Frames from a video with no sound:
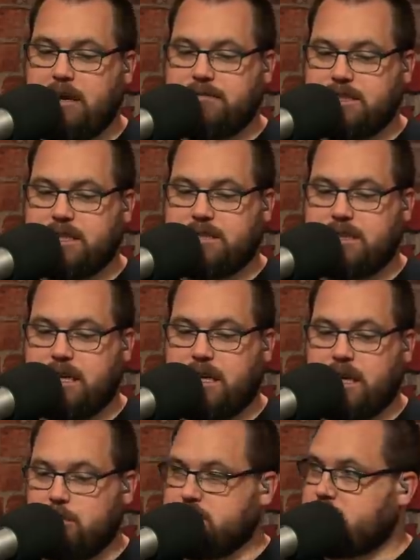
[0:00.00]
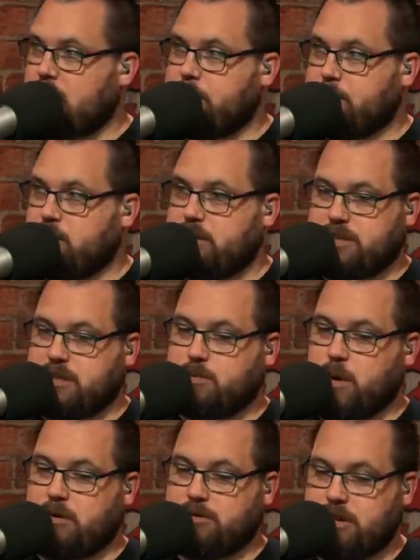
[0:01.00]
of 16, he was a top 36
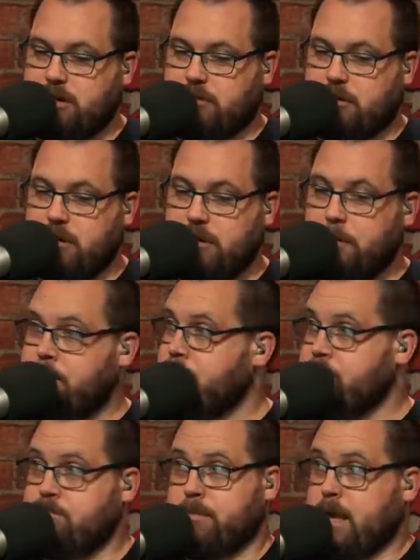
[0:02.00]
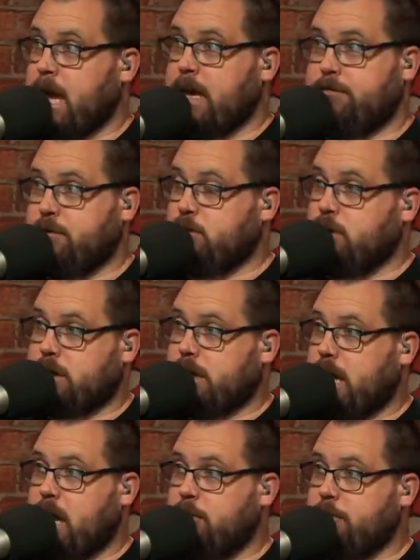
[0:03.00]
wide receiver. And if you look
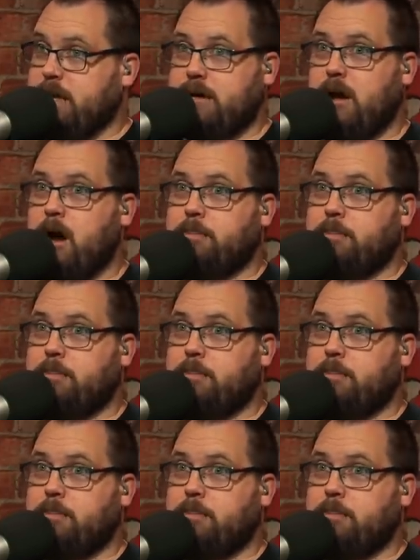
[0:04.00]
at how many